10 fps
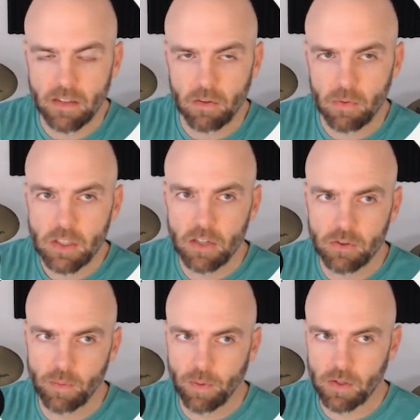To reach out
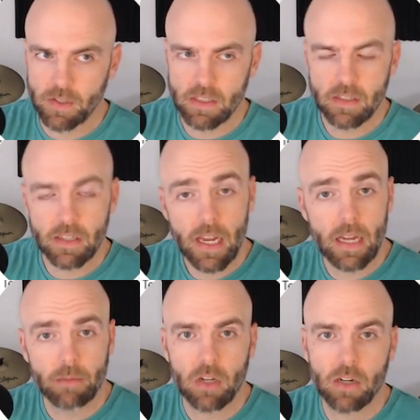to a person and say, hey,
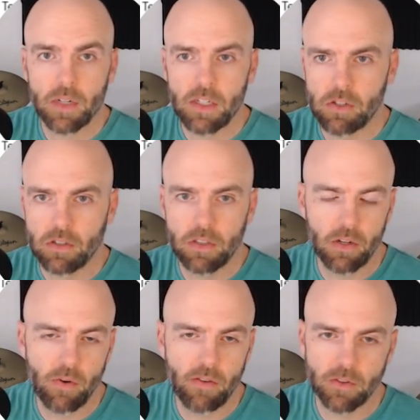I'm trying to reach,
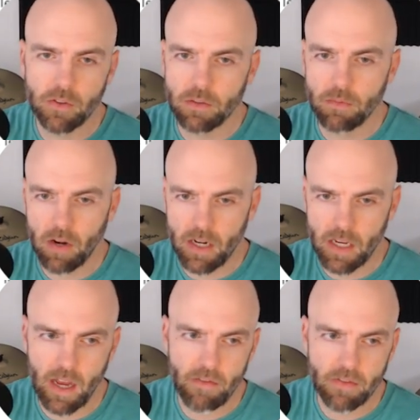whoever do the
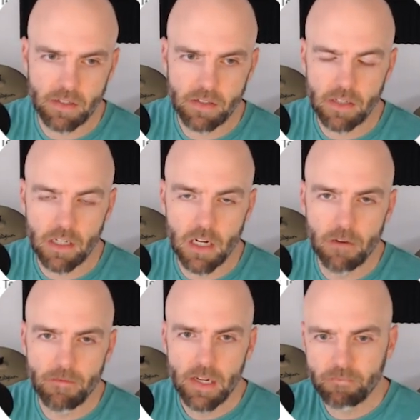marketing. I have this,
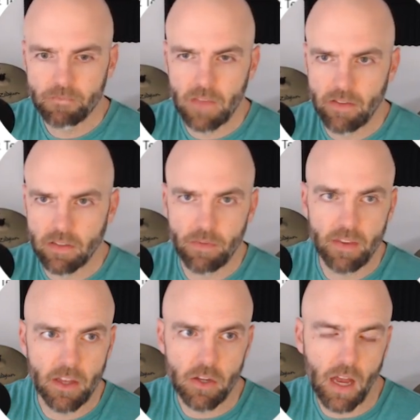I have something
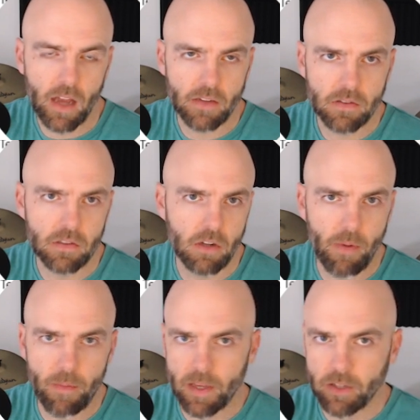that you guys,
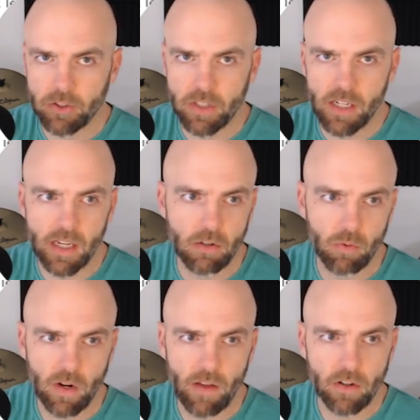may be interested in or
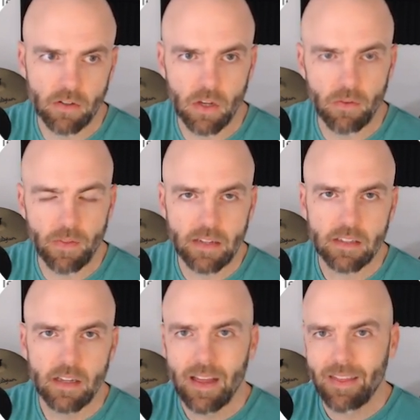whatever. So that's
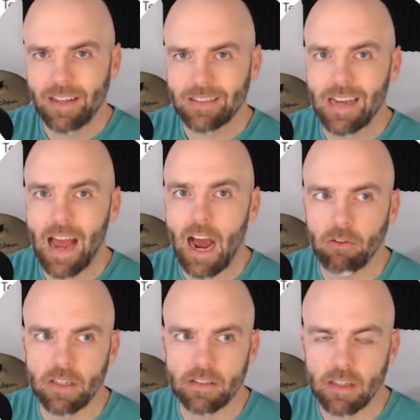an
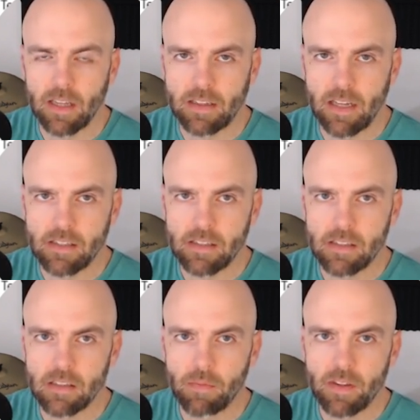outlet. Like, that's
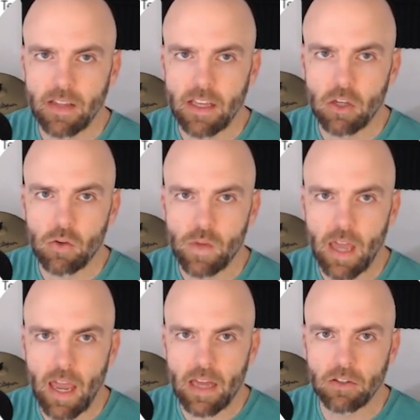something that you
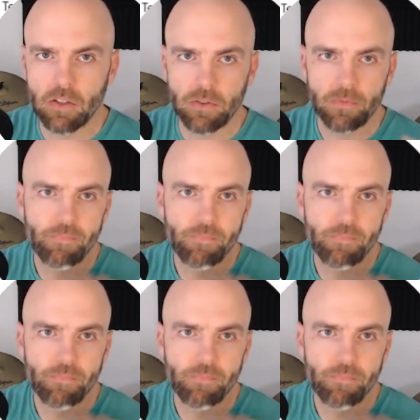can do.